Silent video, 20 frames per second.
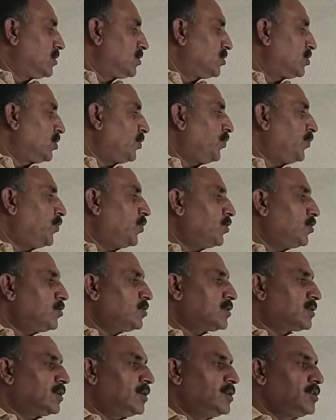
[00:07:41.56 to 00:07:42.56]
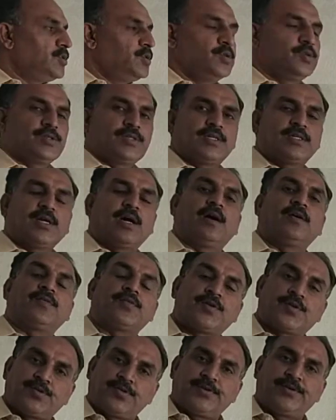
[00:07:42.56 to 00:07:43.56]
The fourth usage
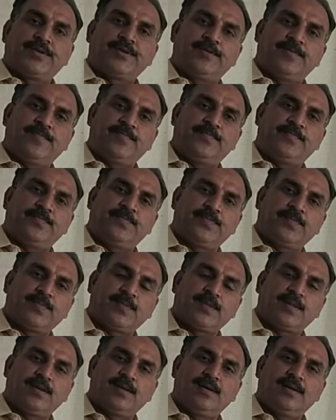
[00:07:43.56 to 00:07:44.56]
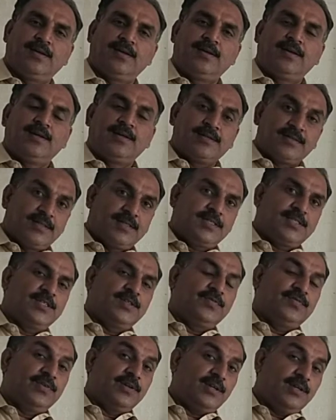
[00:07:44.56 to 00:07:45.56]
of should. This
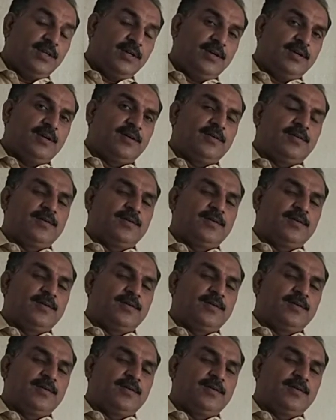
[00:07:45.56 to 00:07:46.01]
is very